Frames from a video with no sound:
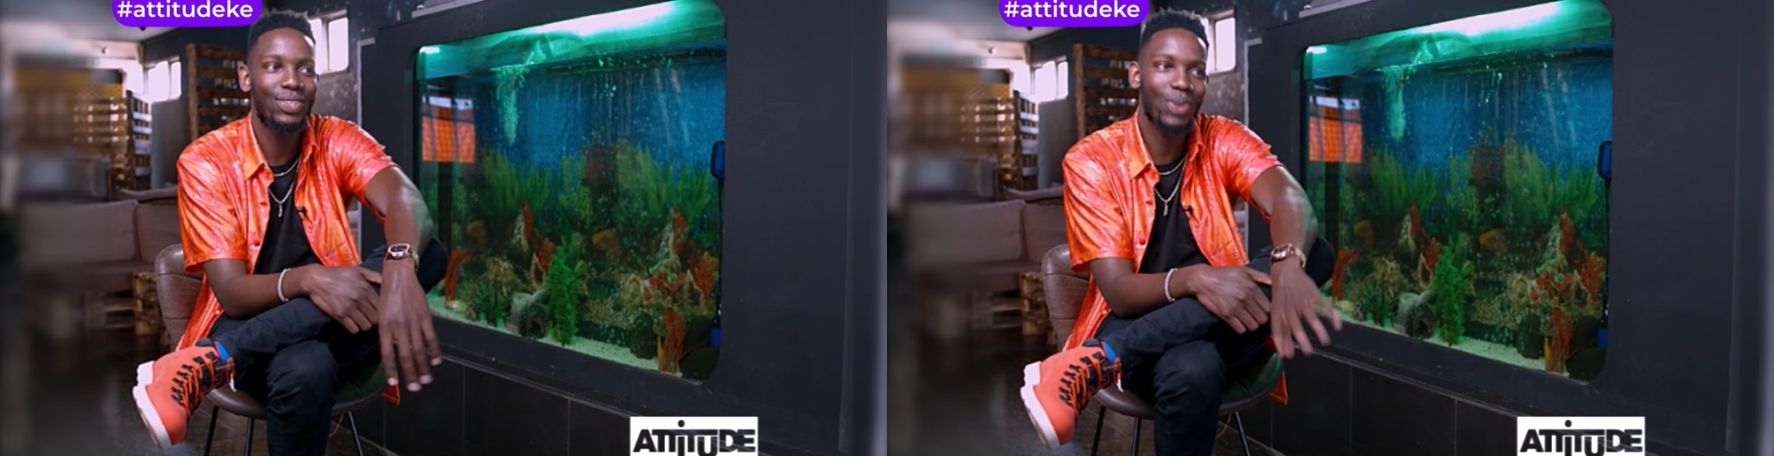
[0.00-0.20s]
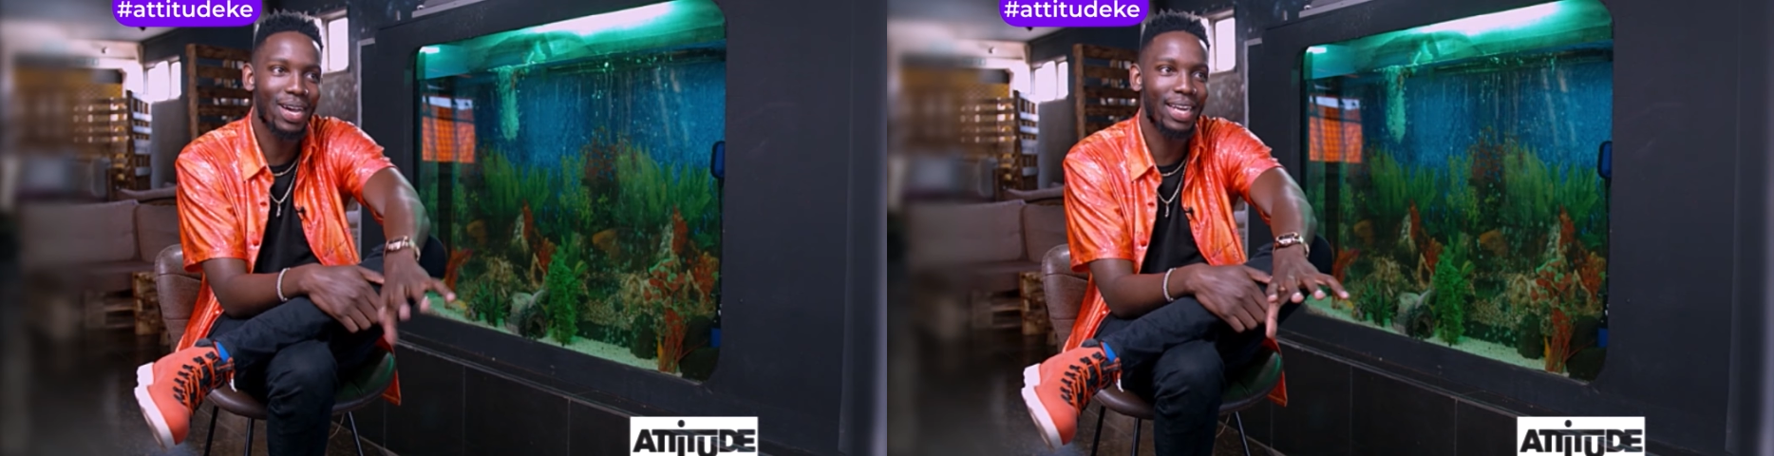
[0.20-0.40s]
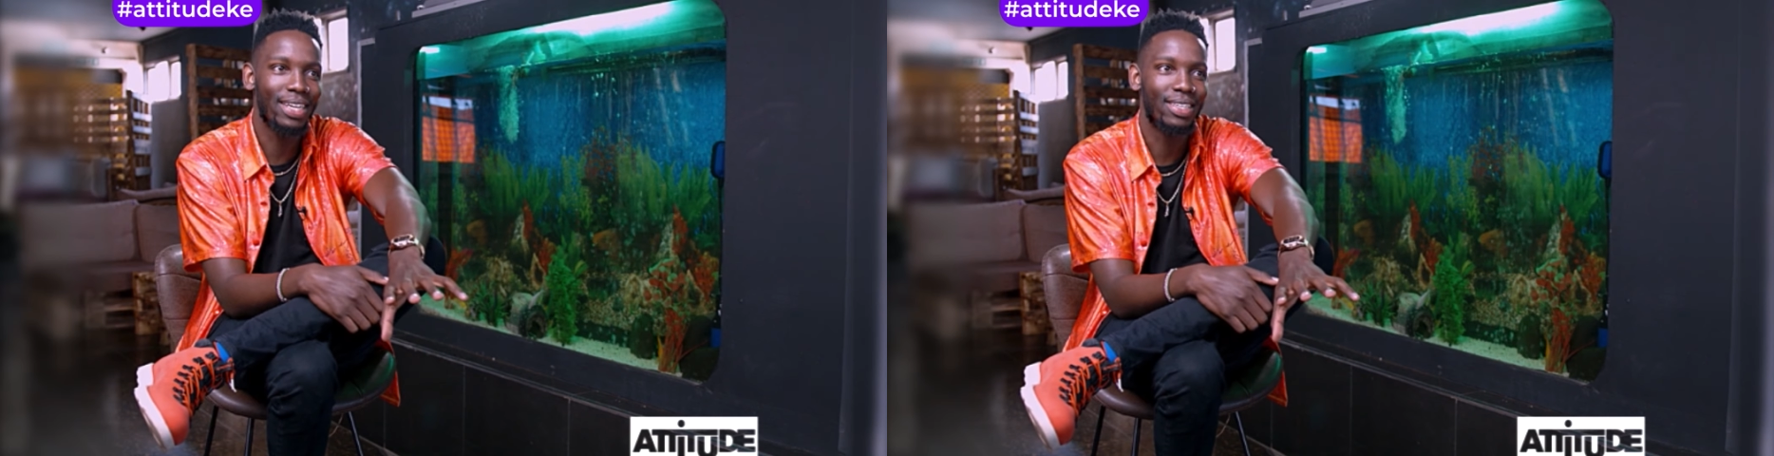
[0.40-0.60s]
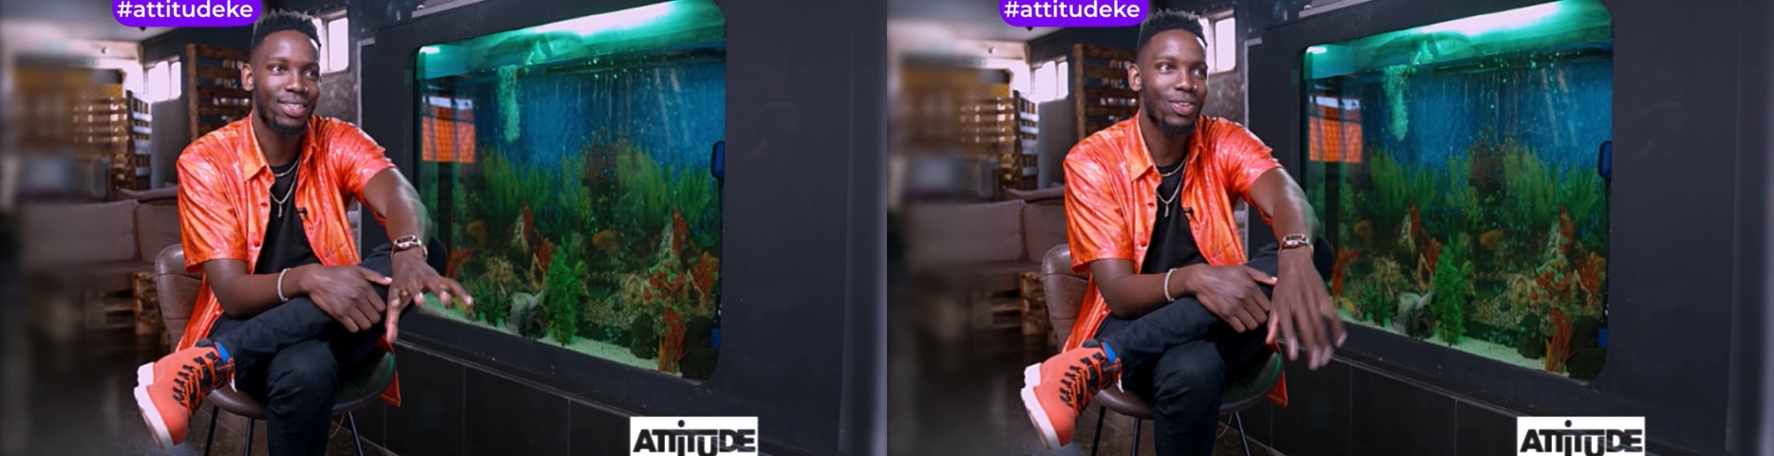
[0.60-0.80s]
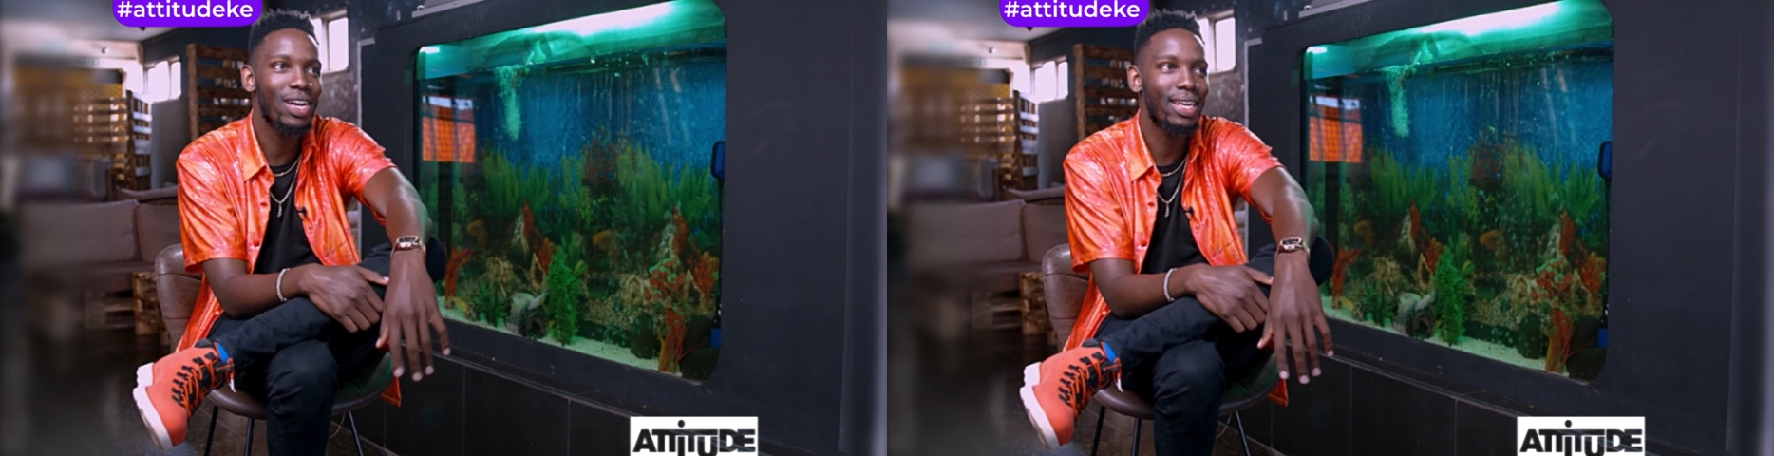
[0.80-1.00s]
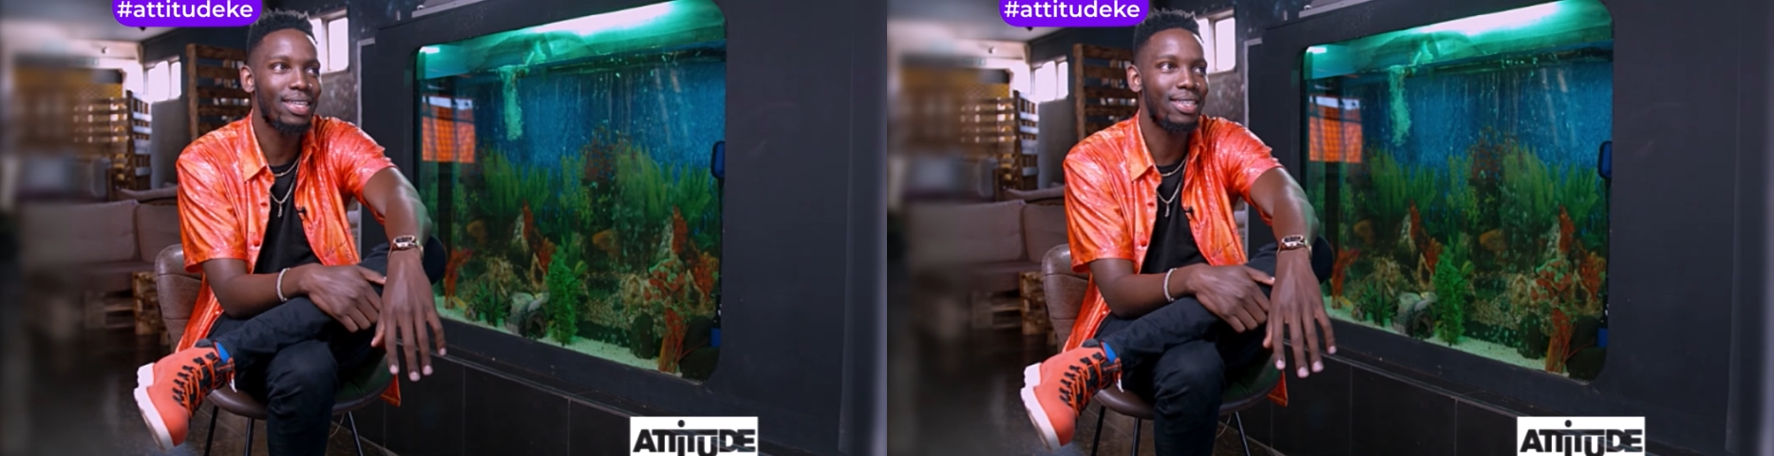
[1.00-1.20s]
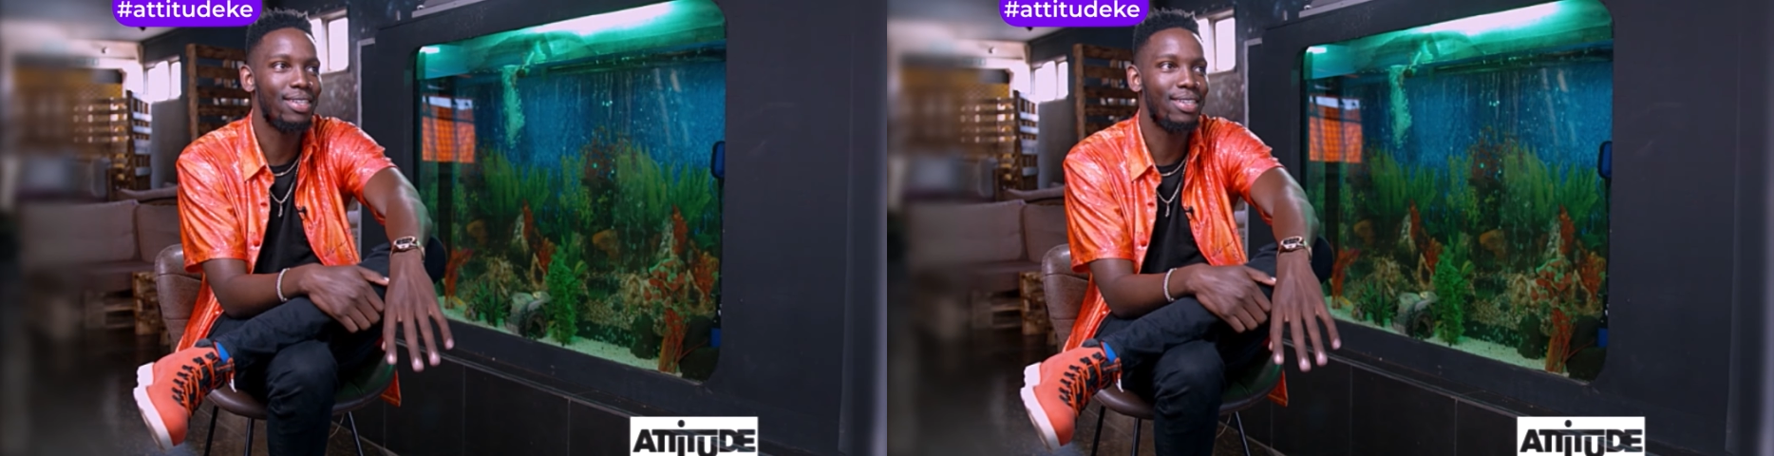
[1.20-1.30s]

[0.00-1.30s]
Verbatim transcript: Songlish. Songlish